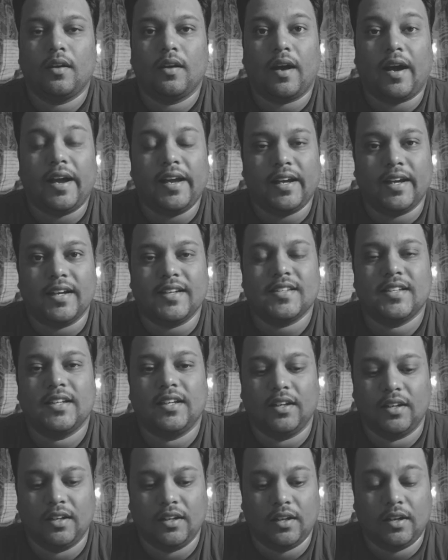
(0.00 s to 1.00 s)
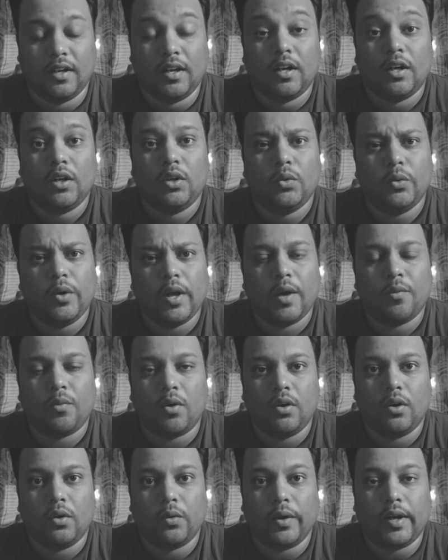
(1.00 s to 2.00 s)
Hi guys, today I
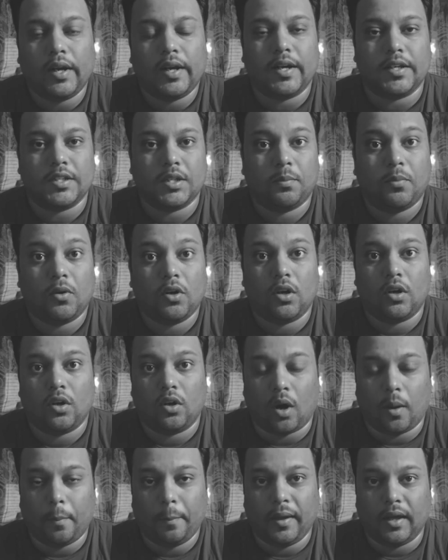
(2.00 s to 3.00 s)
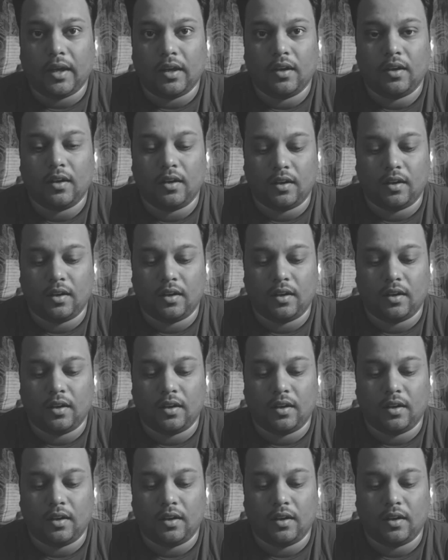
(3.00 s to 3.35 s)
want to quickly touch upon a topic